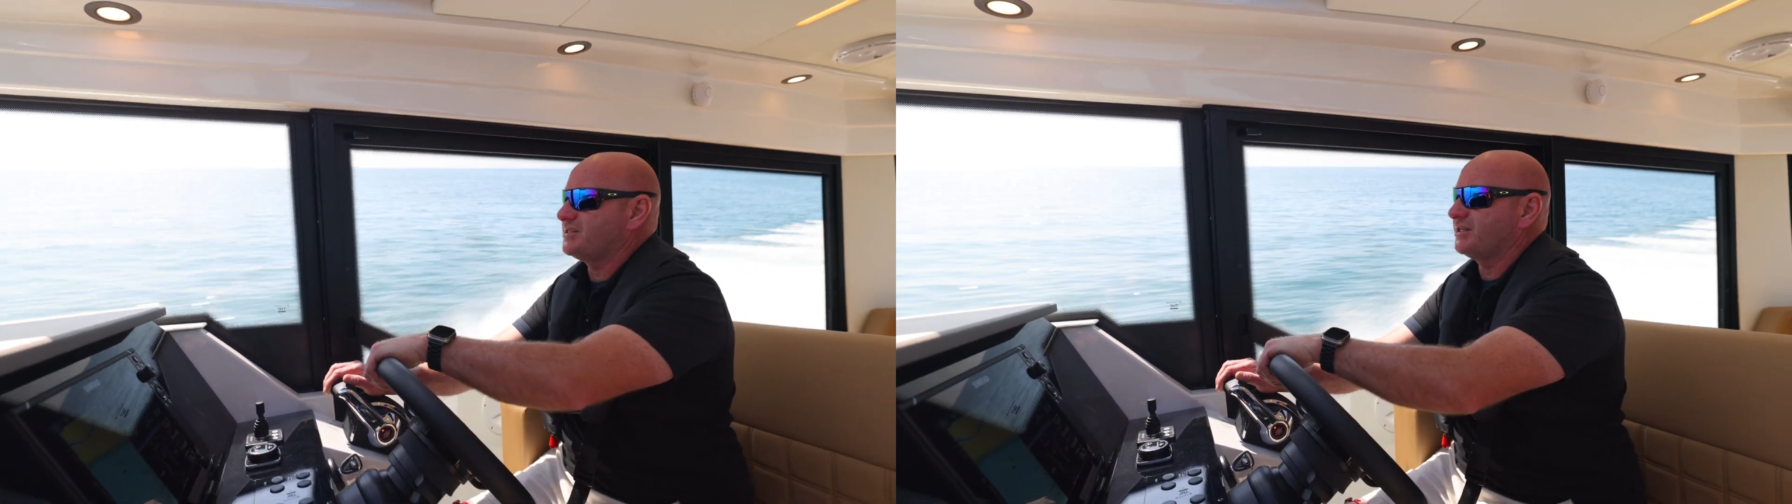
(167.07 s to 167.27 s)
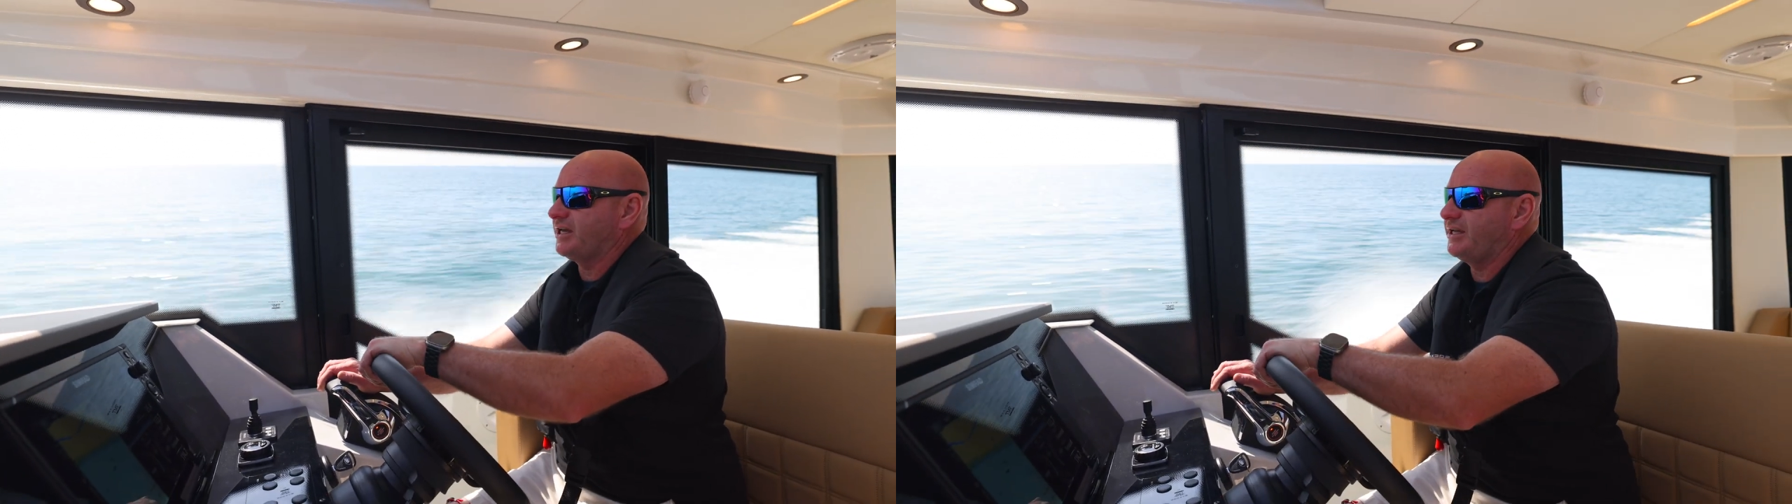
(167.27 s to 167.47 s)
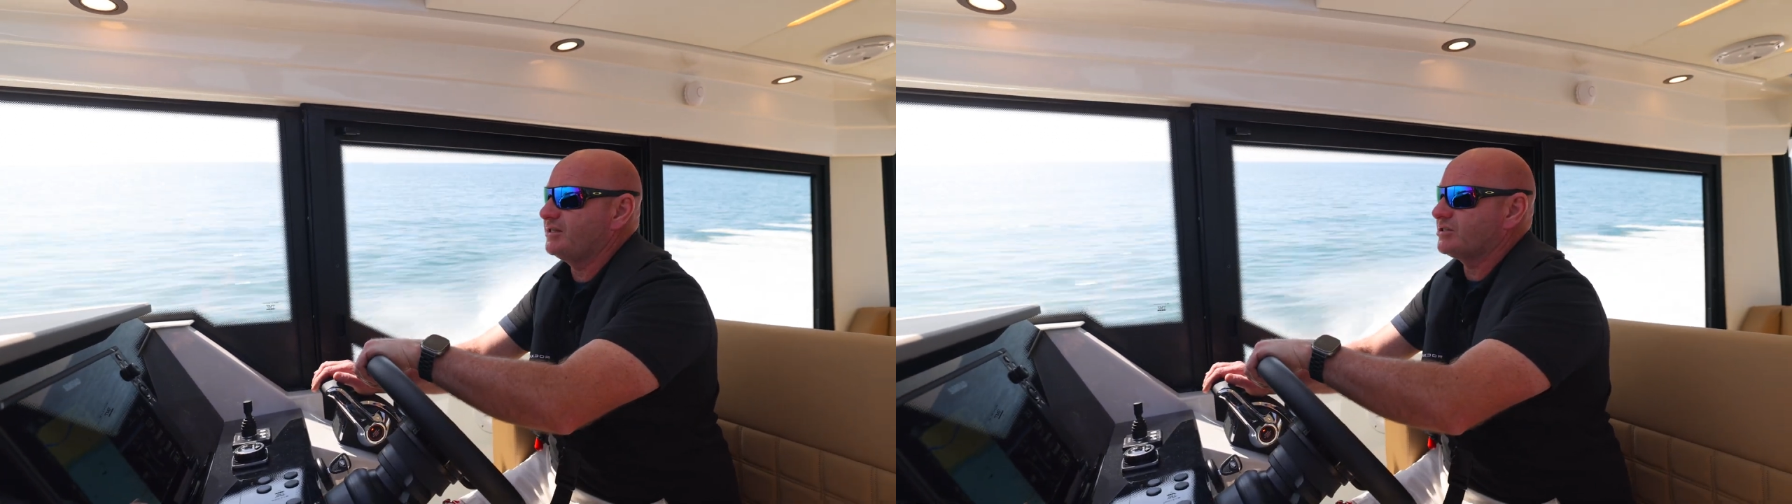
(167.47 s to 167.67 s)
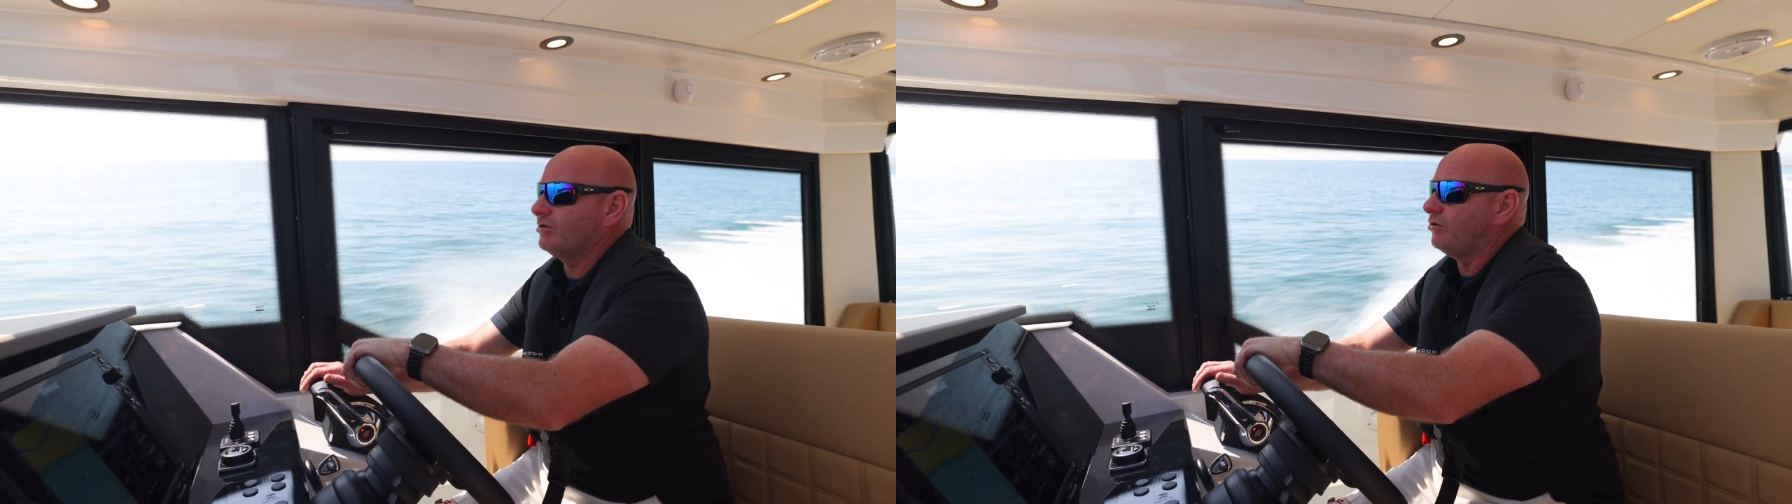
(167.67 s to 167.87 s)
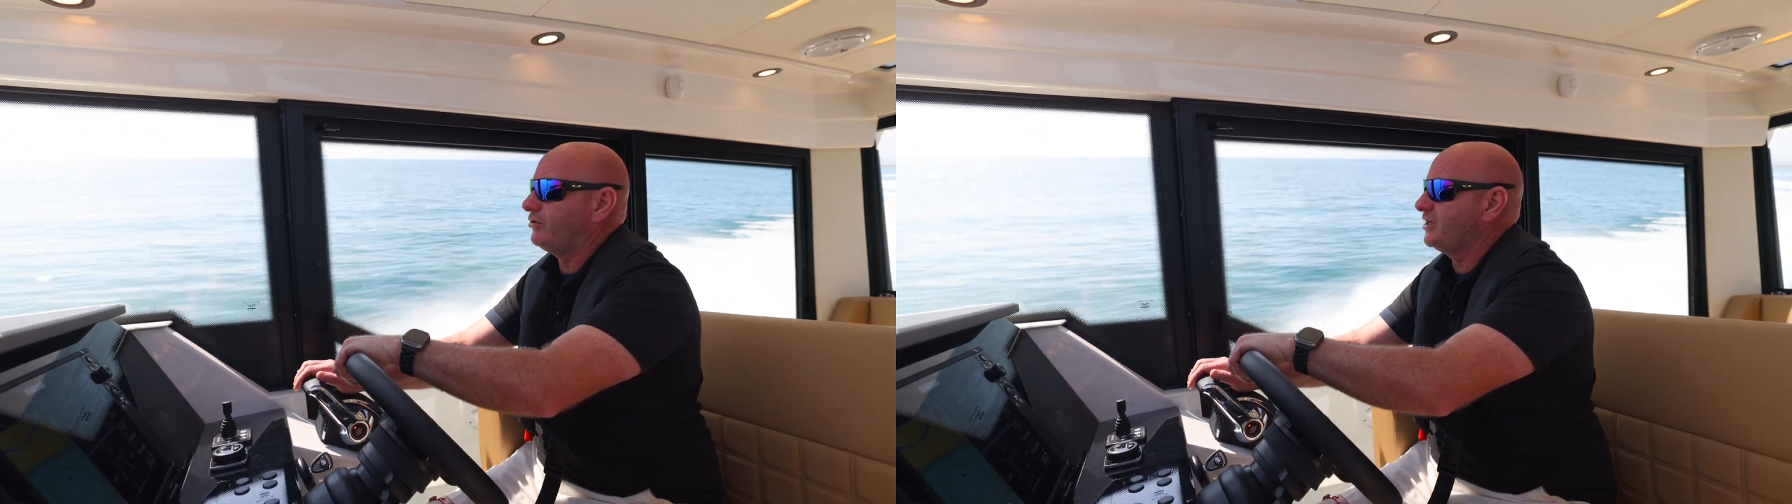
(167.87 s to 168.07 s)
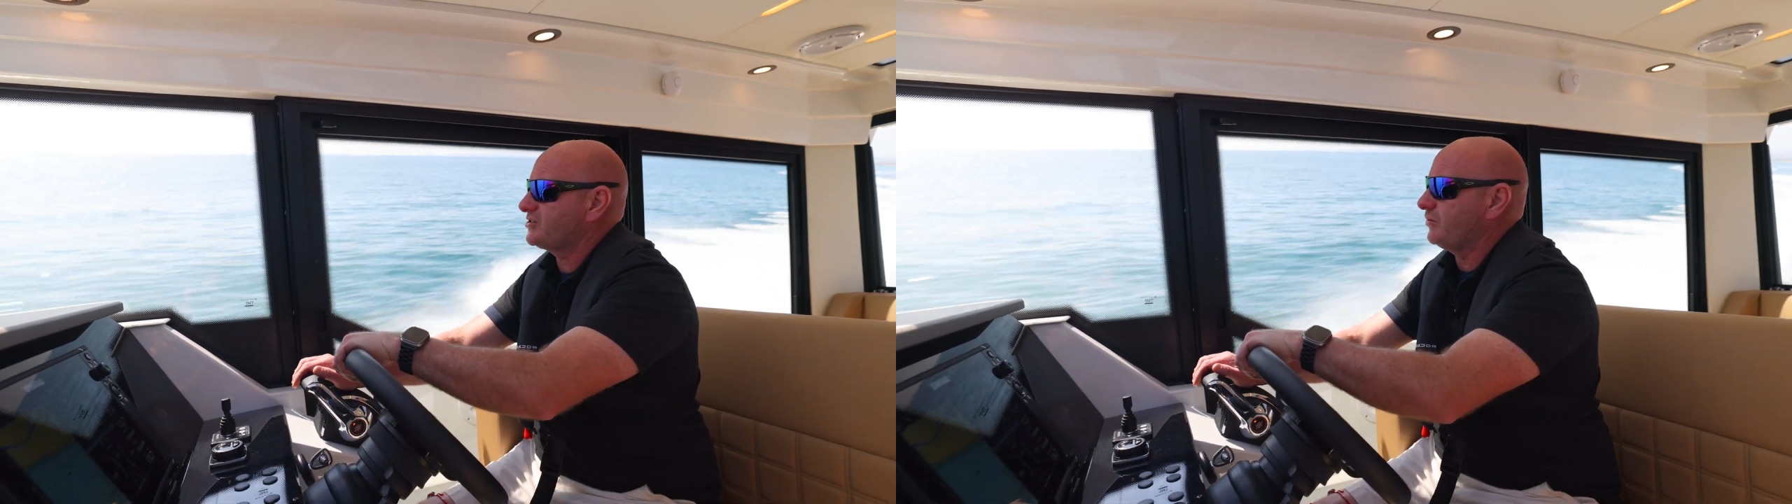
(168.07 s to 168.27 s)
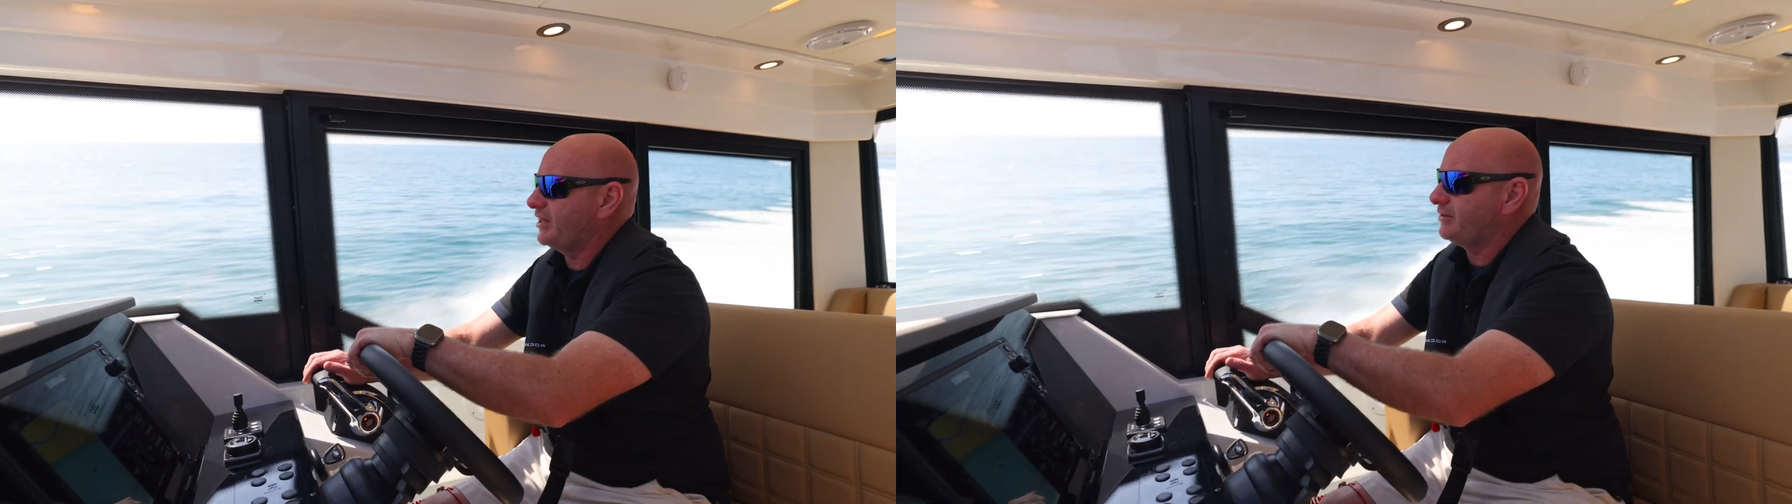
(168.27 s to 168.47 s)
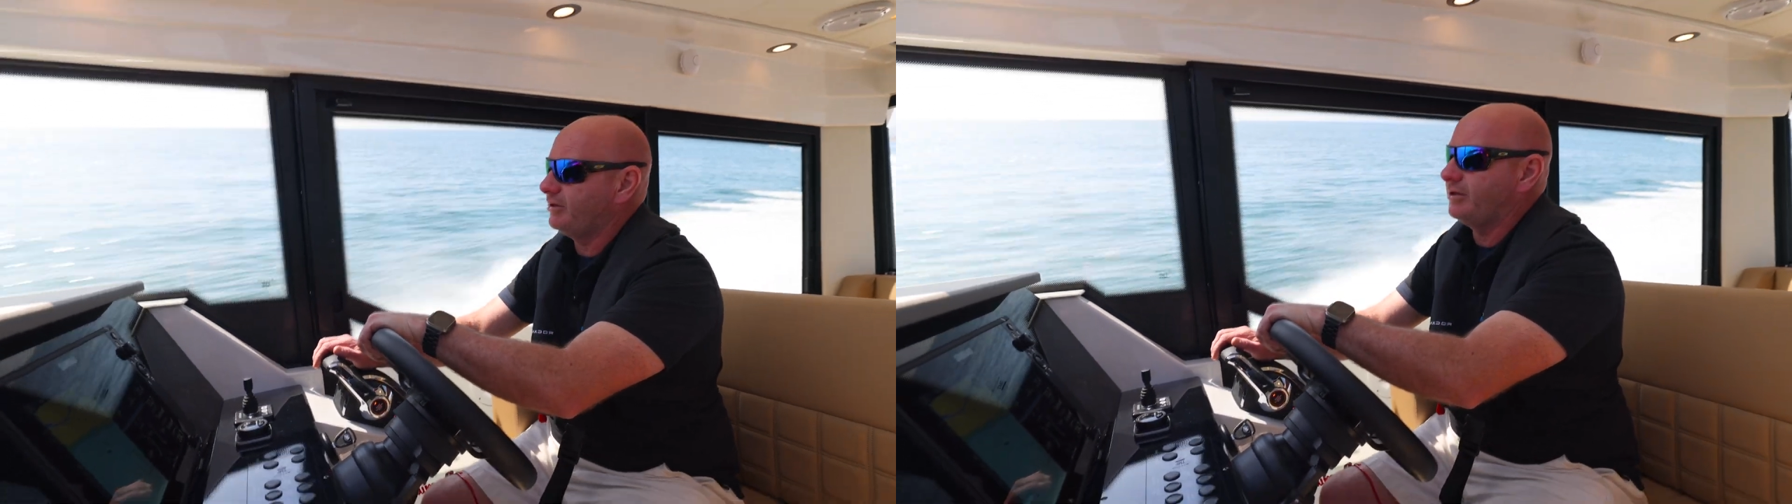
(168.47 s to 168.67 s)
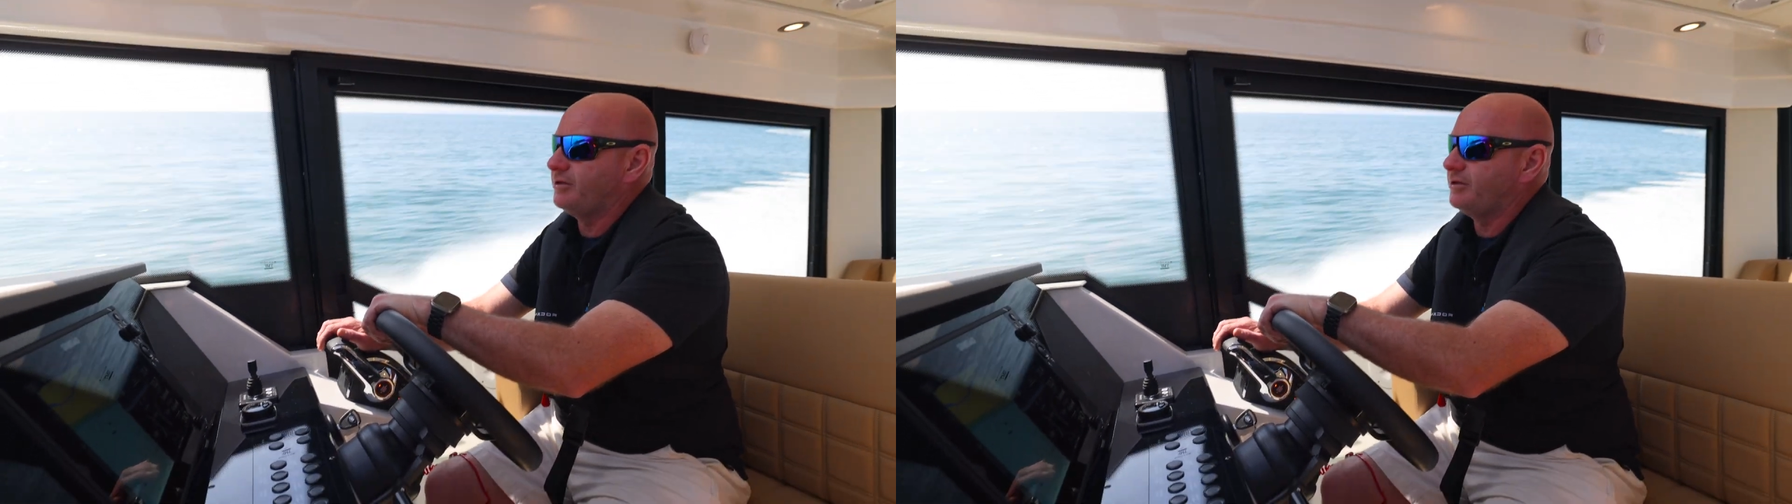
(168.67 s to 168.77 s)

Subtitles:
today is glorious weather,